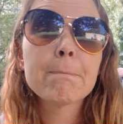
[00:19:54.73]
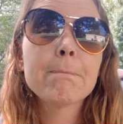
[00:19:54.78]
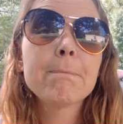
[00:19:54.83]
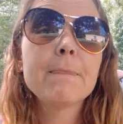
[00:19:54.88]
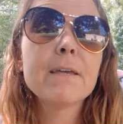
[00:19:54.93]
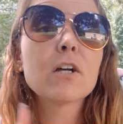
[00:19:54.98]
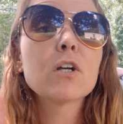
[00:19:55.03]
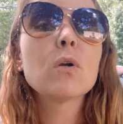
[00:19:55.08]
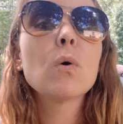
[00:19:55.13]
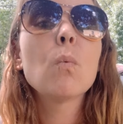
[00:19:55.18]

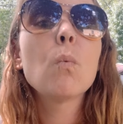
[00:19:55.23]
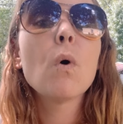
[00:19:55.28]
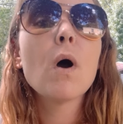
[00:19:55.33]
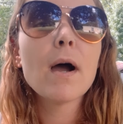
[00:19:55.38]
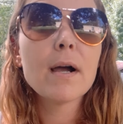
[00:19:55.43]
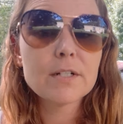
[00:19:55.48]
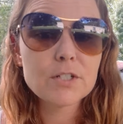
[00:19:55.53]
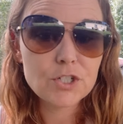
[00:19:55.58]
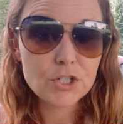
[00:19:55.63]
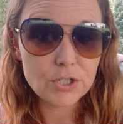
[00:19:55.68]
They're going to
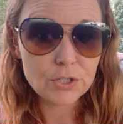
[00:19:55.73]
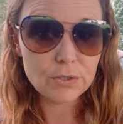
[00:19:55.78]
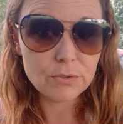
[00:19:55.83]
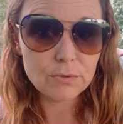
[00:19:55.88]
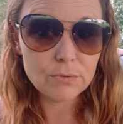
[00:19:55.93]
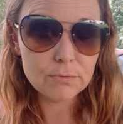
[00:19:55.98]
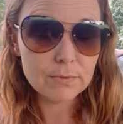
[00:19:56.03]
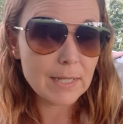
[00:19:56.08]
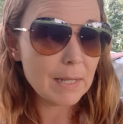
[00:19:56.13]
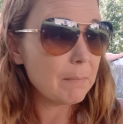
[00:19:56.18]
watch
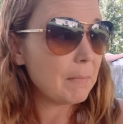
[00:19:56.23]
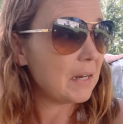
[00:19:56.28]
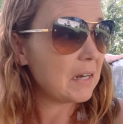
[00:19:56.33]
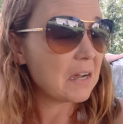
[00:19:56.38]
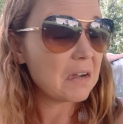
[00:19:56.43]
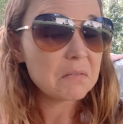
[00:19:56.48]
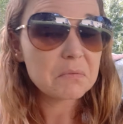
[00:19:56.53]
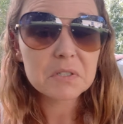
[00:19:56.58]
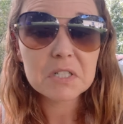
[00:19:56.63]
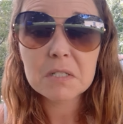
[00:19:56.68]
you. They may
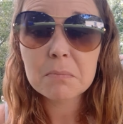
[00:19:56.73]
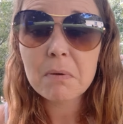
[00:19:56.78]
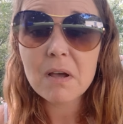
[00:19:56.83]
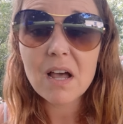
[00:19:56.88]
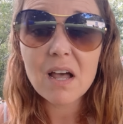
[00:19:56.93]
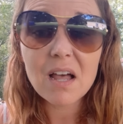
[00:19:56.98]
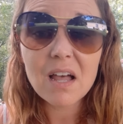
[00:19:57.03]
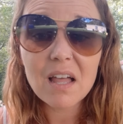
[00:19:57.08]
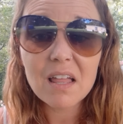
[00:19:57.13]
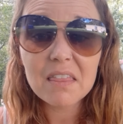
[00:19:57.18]
not
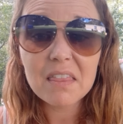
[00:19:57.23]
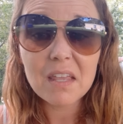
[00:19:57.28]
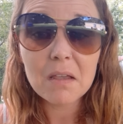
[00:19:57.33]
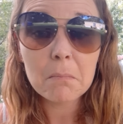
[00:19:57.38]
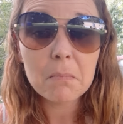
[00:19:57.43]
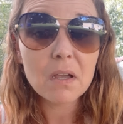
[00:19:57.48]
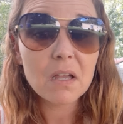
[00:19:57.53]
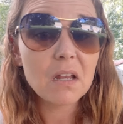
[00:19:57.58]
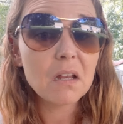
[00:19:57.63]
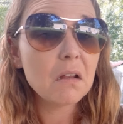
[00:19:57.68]
respond. They
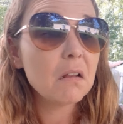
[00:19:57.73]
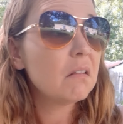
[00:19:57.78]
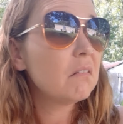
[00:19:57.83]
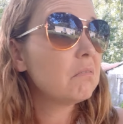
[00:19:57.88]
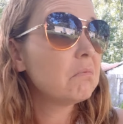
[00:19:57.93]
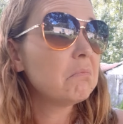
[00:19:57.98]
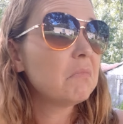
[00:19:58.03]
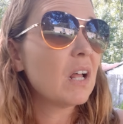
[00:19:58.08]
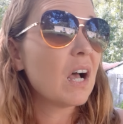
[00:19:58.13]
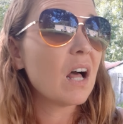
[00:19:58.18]
may
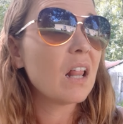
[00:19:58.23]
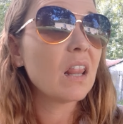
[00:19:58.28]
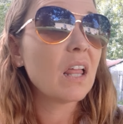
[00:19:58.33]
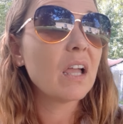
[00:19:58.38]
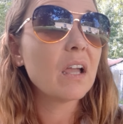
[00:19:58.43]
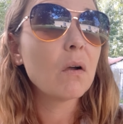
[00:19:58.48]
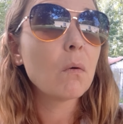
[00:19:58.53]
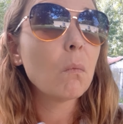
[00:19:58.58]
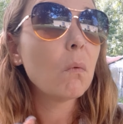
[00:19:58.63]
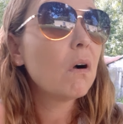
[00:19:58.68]
not
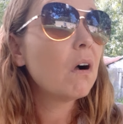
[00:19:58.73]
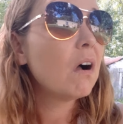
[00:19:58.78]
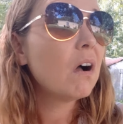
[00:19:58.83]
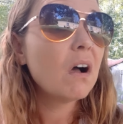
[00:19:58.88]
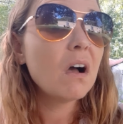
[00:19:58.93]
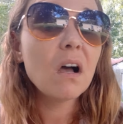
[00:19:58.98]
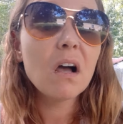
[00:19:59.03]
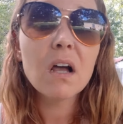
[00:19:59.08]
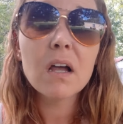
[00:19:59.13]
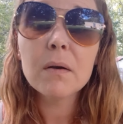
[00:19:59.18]
like
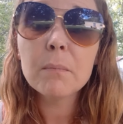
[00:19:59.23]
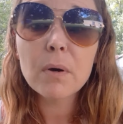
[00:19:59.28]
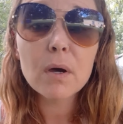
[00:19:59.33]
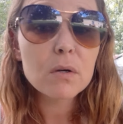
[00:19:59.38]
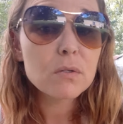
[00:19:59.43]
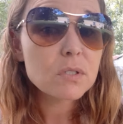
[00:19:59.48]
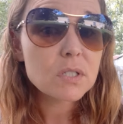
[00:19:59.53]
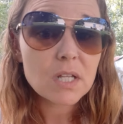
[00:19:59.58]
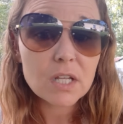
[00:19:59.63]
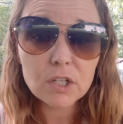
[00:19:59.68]
one
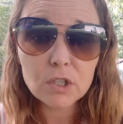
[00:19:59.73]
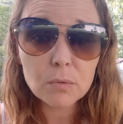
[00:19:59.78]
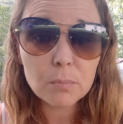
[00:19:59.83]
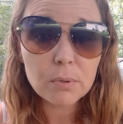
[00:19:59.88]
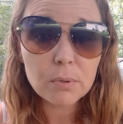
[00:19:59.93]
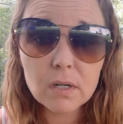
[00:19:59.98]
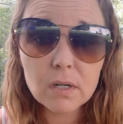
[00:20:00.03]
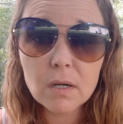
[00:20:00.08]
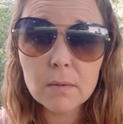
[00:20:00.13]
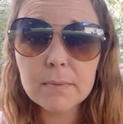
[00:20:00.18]
post that you
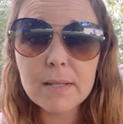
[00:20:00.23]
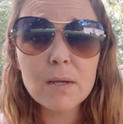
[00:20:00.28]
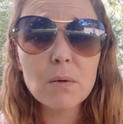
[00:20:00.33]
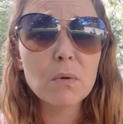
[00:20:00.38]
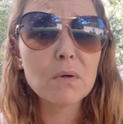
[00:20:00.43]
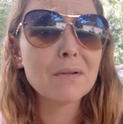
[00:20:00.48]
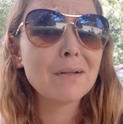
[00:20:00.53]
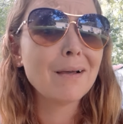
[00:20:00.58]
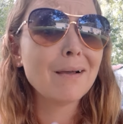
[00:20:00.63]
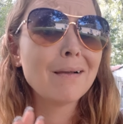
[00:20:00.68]
up. They
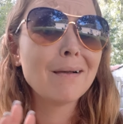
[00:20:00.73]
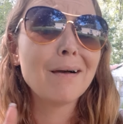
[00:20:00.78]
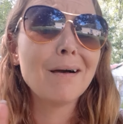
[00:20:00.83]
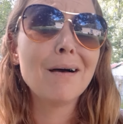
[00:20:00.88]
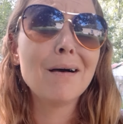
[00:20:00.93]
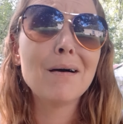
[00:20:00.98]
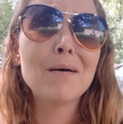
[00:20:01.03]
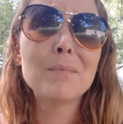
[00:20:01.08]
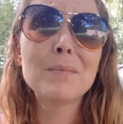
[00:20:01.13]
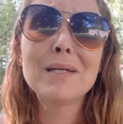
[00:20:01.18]
will not
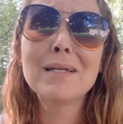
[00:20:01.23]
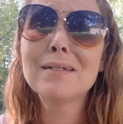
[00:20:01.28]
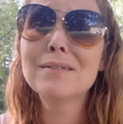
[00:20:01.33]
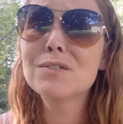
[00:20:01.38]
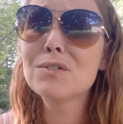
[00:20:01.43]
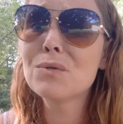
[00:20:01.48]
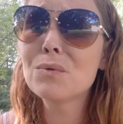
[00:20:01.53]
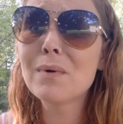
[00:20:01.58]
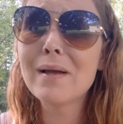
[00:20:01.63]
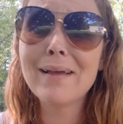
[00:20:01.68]

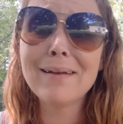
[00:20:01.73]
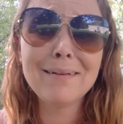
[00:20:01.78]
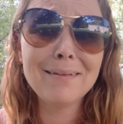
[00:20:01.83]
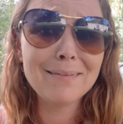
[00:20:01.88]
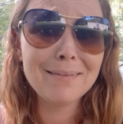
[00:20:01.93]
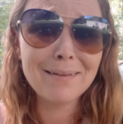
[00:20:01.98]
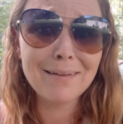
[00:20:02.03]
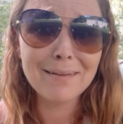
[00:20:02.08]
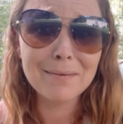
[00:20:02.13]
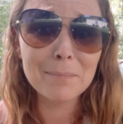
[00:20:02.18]
comment to
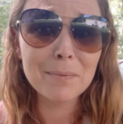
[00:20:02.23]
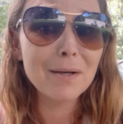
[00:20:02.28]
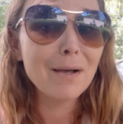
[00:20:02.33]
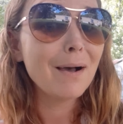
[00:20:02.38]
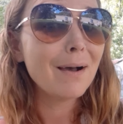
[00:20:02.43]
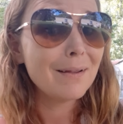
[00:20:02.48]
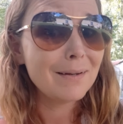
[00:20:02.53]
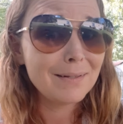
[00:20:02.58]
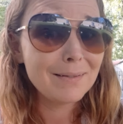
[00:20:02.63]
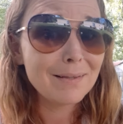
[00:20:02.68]
anything.
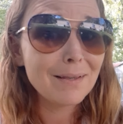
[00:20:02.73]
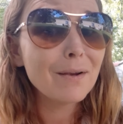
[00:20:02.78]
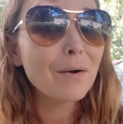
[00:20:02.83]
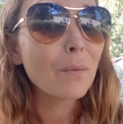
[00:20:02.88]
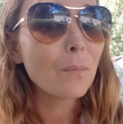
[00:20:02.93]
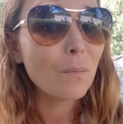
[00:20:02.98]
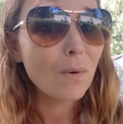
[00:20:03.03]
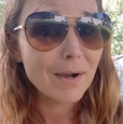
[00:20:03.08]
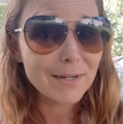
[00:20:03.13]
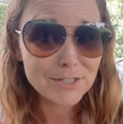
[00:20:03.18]
But honey, they
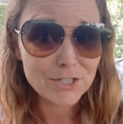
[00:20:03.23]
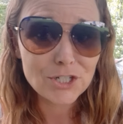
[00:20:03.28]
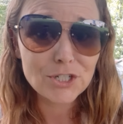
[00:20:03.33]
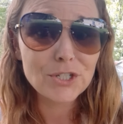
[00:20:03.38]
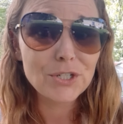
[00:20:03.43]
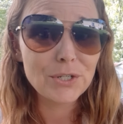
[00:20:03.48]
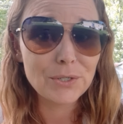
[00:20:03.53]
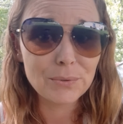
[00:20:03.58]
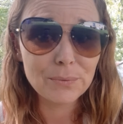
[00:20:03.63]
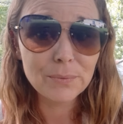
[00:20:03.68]
are
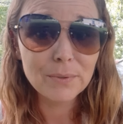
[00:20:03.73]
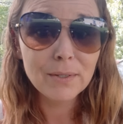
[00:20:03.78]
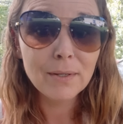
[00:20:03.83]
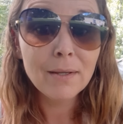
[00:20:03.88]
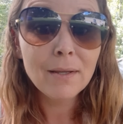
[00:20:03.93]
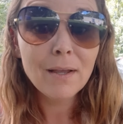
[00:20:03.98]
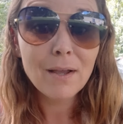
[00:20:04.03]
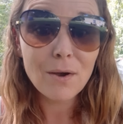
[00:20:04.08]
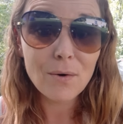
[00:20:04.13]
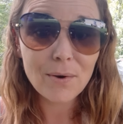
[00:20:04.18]
watching you.
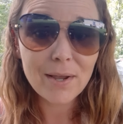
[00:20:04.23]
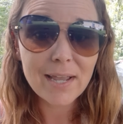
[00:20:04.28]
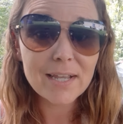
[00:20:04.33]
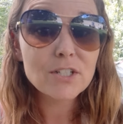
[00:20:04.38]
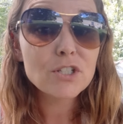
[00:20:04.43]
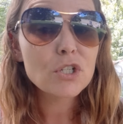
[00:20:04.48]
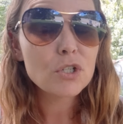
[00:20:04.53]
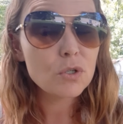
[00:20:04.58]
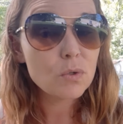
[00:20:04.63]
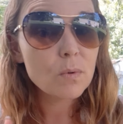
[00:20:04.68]

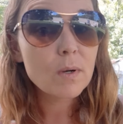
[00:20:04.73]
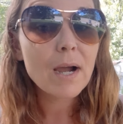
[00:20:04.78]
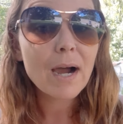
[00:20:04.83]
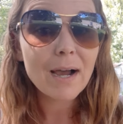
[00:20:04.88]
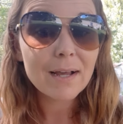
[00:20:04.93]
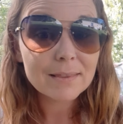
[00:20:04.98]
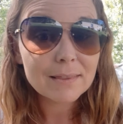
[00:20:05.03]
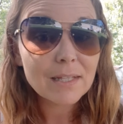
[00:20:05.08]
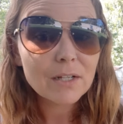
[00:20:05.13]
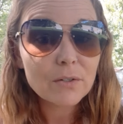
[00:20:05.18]
Okay, so you
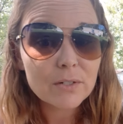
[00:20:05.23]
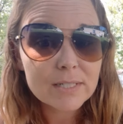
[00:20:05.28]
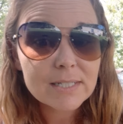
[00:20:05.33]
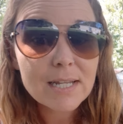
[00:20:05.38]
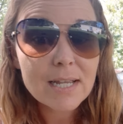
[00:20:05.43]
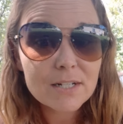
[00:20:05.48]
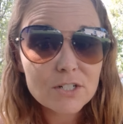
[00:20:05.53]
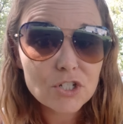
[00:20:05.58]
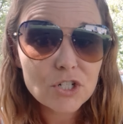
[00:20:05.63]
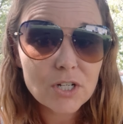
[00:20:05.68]
got their
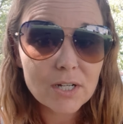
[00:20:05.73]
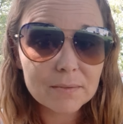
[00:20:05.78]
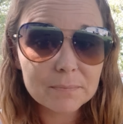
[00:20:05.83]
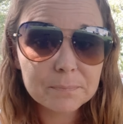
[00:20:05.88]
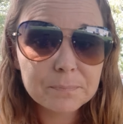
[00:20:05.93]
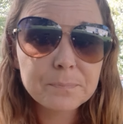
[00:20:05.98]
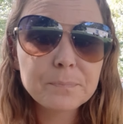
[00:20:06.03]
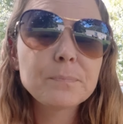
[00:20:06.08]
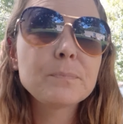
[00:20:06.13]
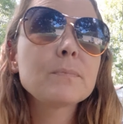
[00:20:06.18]

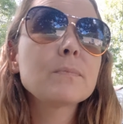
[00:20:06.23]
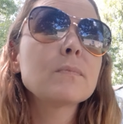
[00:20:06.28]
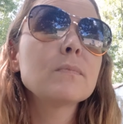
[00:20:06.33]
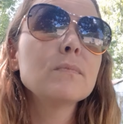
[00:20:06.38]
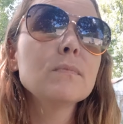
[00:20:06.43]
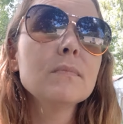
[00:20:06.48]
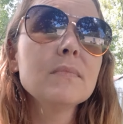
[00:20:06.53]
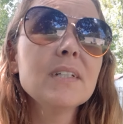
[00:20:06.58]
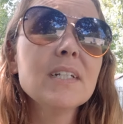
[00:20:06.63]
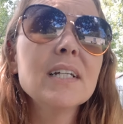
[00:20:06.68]
attention.
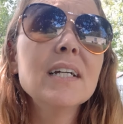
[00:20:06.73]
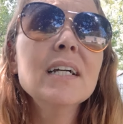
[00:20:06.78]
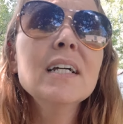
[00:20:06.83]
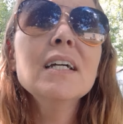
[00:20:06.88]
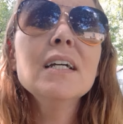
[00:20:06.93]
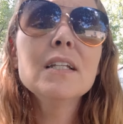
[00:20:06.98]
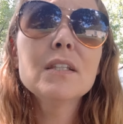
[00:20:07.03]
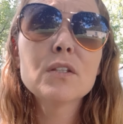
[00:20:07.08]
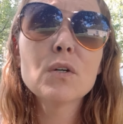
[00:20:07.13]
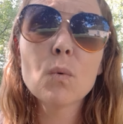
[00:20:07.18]

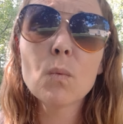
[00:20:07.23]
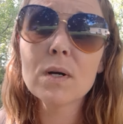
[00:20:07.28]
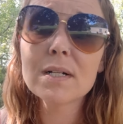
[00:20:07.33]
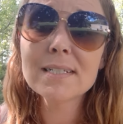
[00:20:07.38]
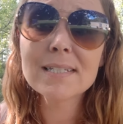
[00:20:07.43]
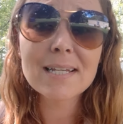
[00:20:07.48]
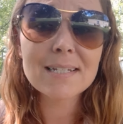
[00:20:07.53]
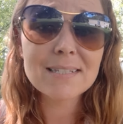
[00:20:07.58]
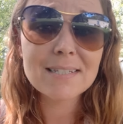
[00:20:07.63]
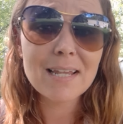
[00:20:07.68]
The
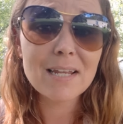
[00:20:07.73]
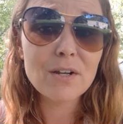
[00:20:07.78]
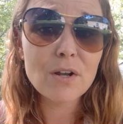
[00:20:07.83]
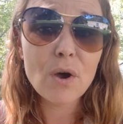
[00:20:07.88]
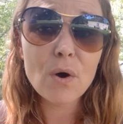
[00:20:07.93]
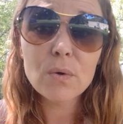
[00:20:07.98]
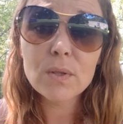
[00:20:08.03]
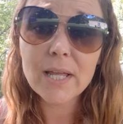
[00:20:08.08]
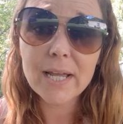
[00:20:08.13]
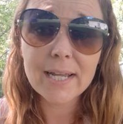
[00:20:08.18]
ones that say
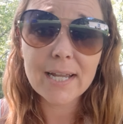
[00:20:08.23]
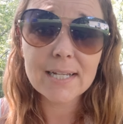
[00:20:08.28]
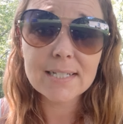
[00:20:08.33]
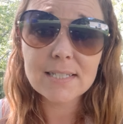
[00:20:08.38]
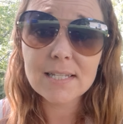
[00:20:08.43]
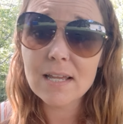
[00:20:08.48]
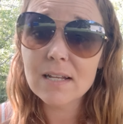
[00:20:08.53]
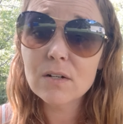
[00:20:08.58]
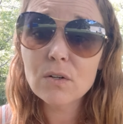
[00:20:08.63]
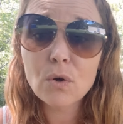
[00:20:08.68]
no, like I
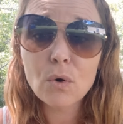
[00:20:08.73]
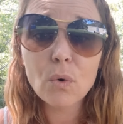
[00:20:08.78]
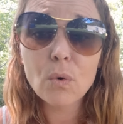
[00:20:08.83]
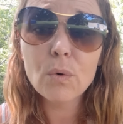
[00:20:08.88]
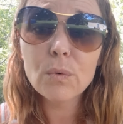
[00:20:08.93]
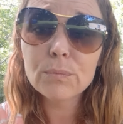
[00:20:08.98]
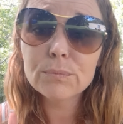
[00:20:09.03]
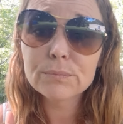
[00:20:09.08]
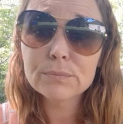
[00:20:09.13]
said, cool.